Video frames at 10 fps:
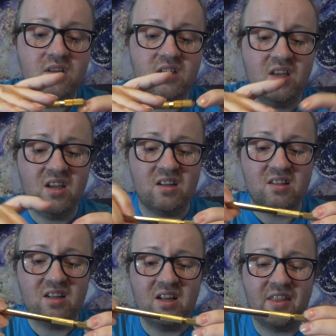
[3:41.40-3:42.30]
Yeah,
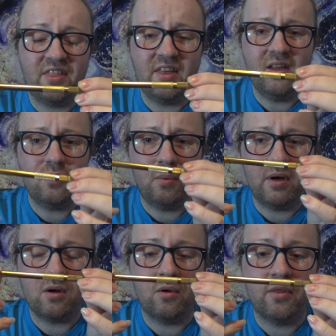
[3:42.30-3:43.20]
I think when
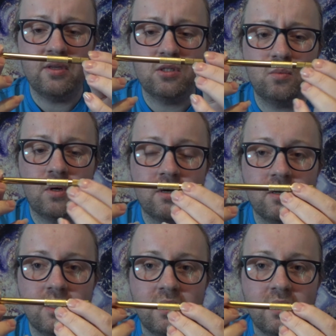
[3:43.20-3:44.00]
I got this one,